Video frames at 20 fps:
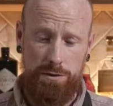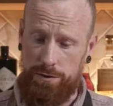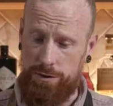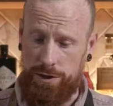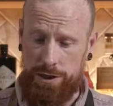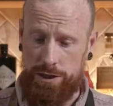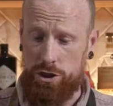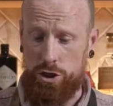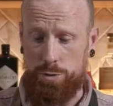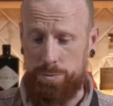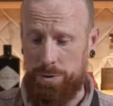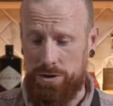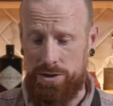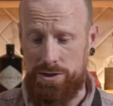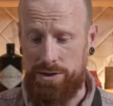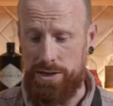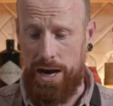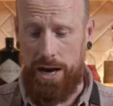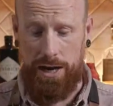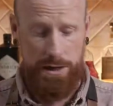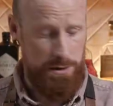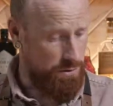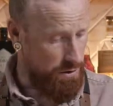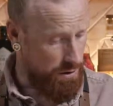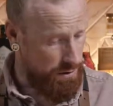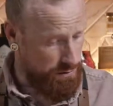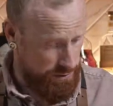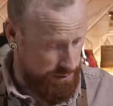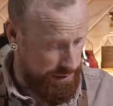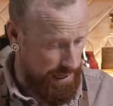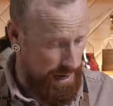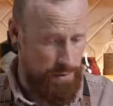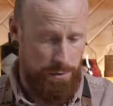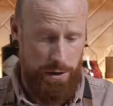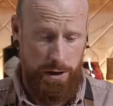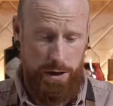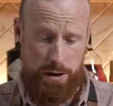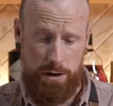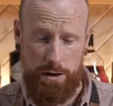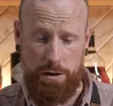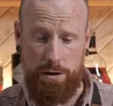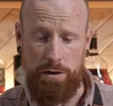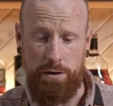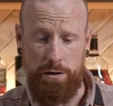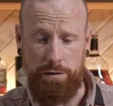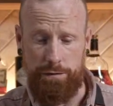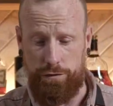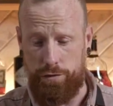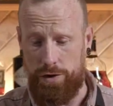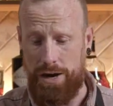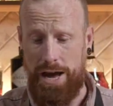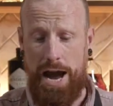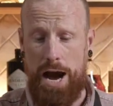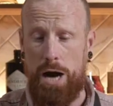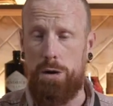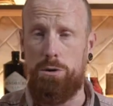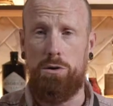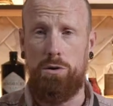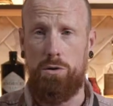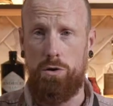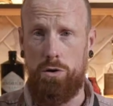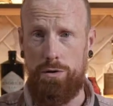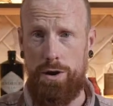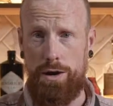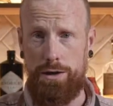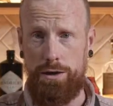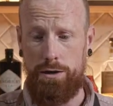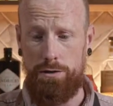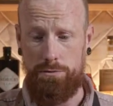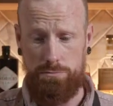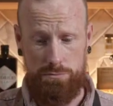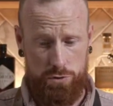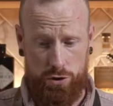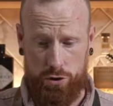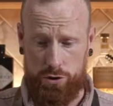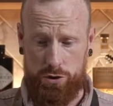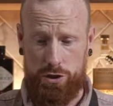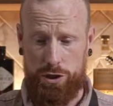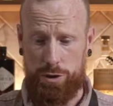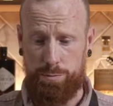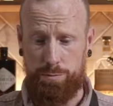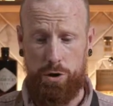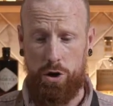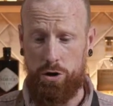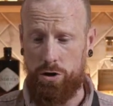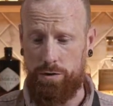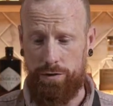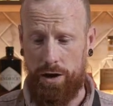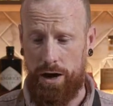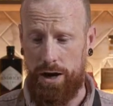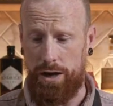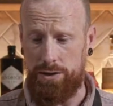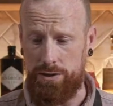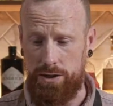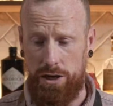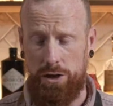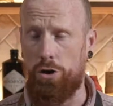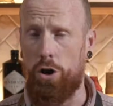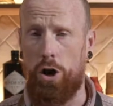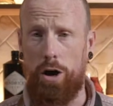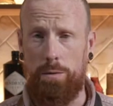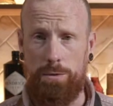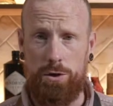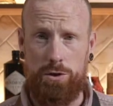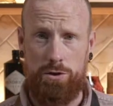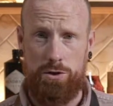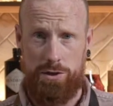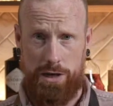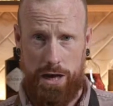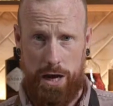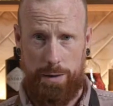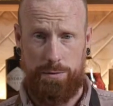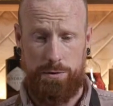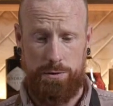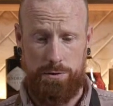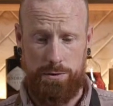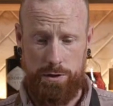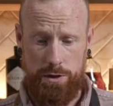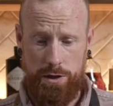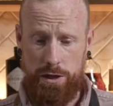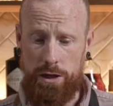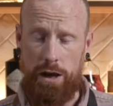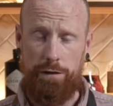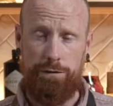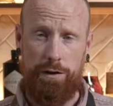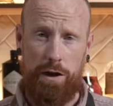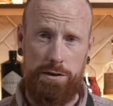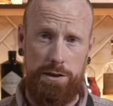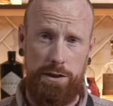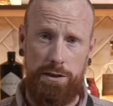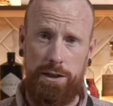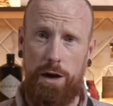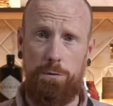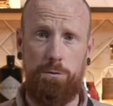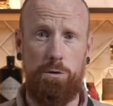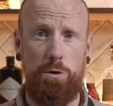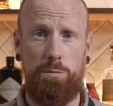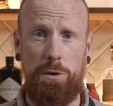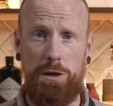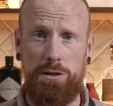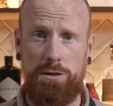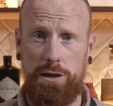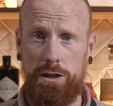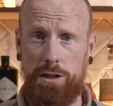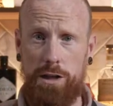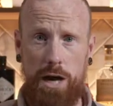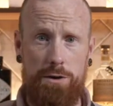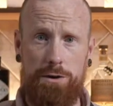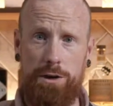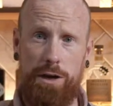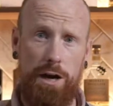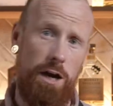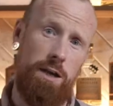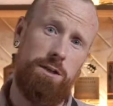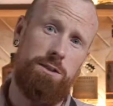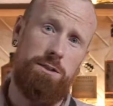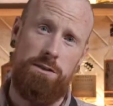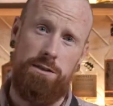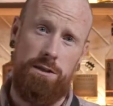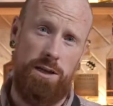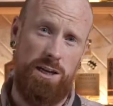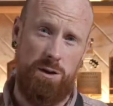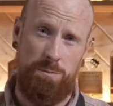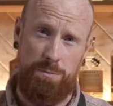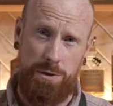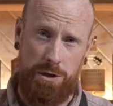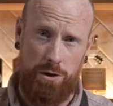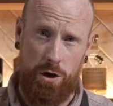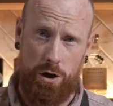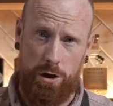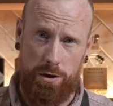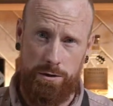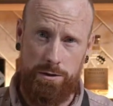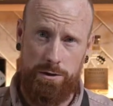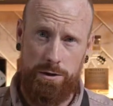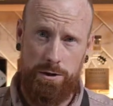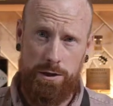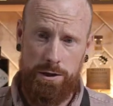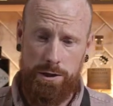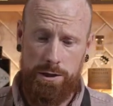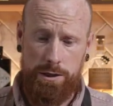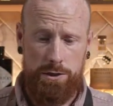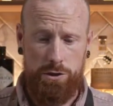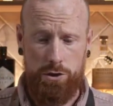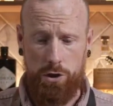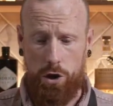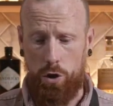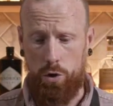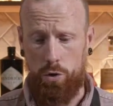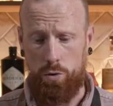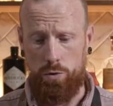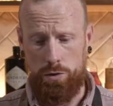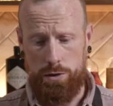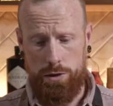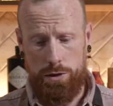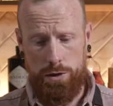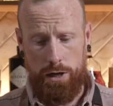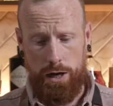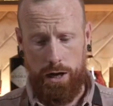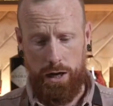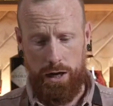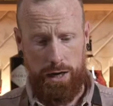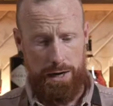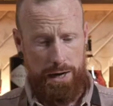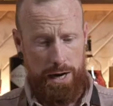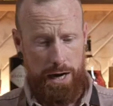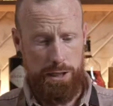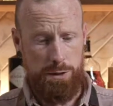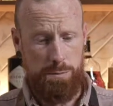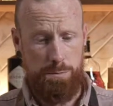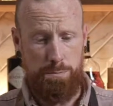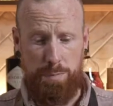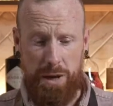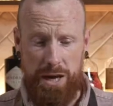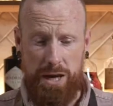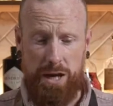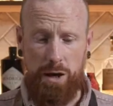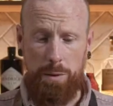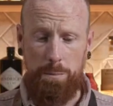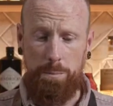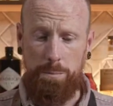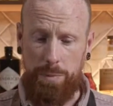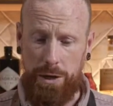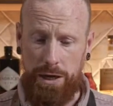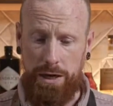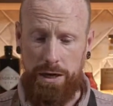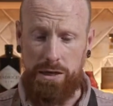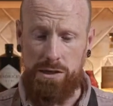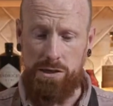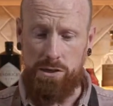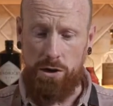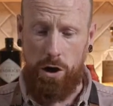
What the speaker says: has been sat down here for an hour already, just this block of ice, and not much has happened. If I did that with a piece of cloudy ice, it'd be gone. So a nice big piece